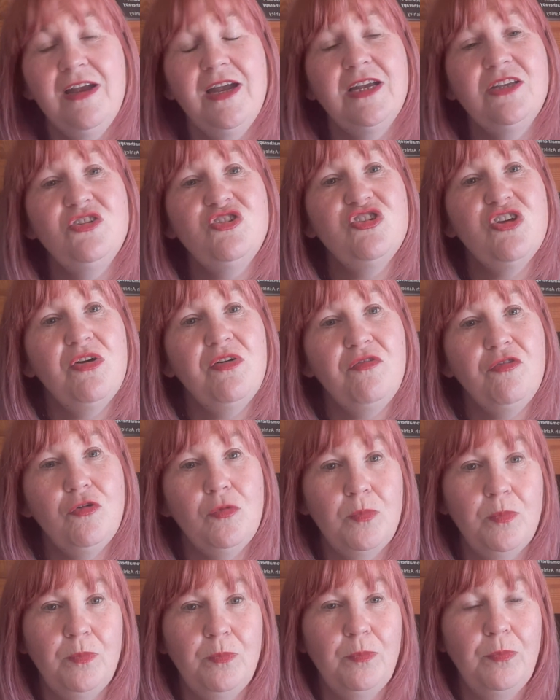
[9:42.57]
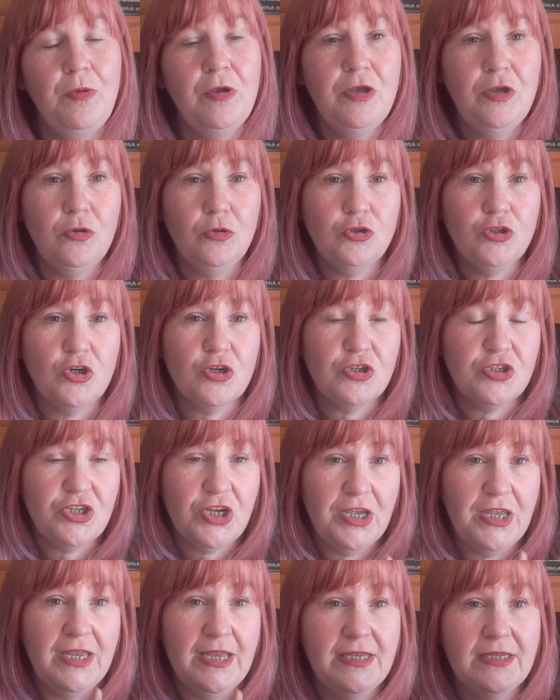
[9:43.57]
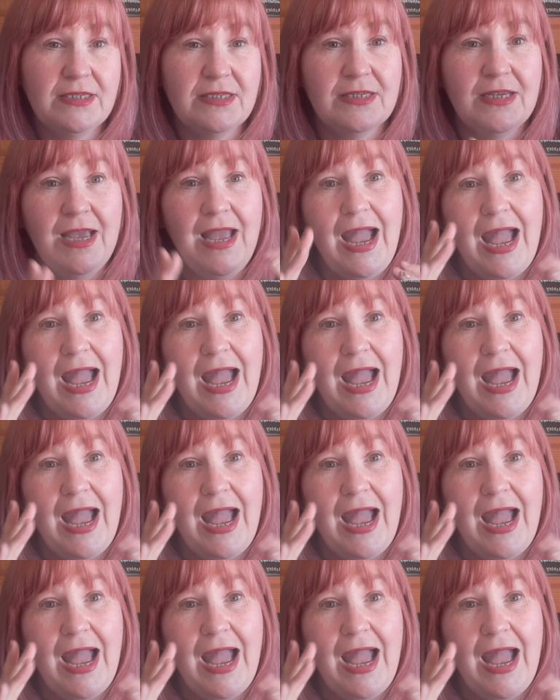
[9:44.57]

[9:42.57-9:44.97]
And so if your doctor is